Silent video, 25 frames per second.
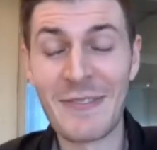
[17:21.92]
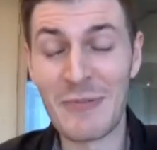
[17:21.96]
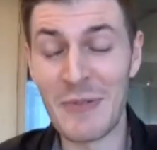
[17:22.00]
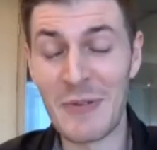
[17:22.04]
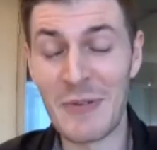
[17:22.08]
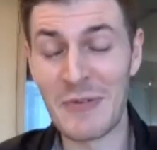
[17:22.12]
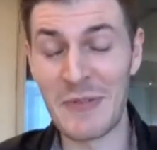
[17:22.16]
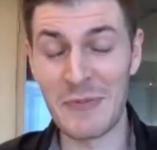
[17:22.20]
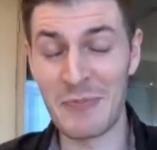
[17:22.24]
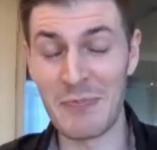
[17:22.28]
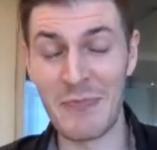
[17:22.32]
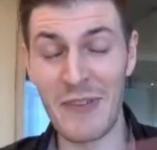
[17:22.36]

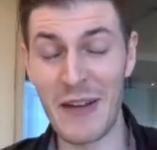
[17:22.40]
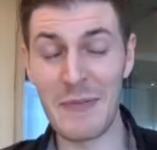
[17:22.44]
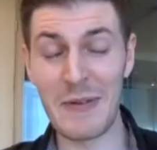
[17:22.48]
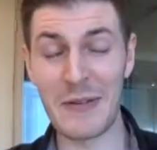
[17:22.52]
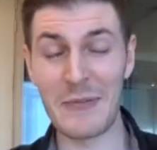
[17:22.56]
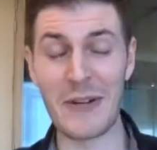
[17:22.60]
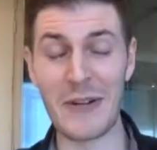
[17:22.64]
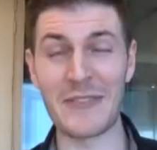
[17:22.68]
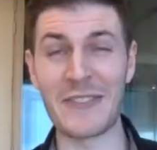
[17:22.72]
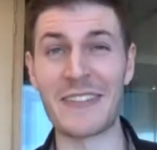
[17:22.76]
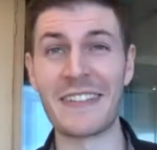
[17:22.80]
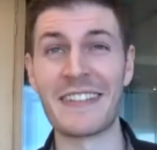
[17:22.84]
Yeah, sorry,
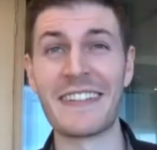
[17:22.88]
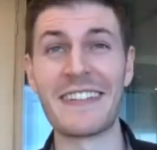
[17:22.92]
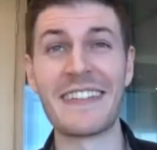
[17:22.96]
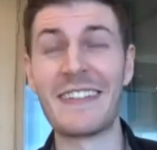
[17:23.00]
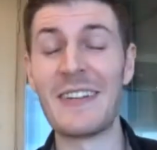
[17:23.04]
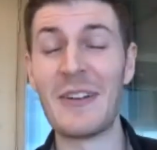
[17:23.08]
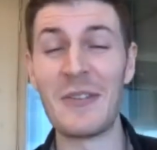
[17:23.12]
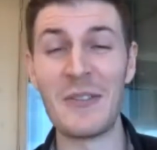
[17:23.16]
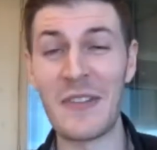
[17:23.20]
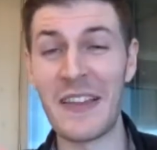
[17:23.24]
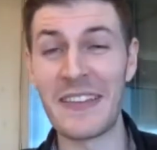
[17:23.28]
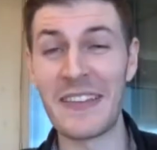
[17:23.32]
that's kind of
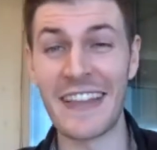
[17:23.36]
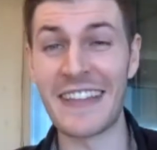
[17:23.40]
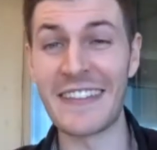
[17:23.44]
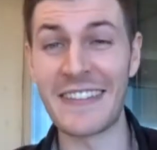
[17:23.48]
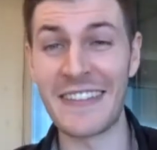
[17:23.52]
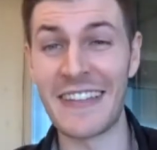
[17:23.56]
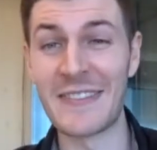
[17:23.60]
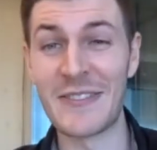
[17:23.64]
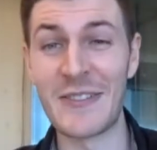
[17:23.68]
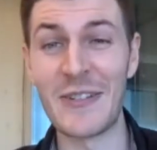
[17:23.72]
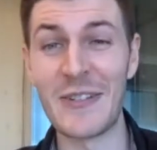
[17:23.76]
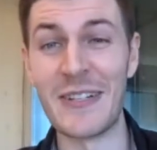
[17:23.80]
like
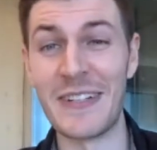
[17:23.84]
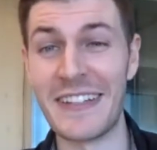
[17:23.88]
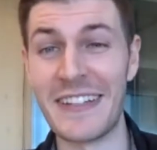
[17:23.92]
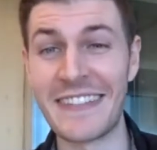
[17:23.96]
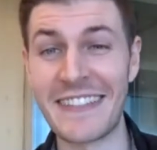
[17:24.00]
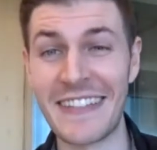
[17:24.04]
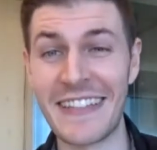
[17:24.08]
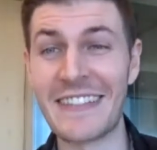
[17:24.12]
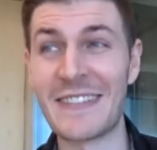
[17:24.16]
gives you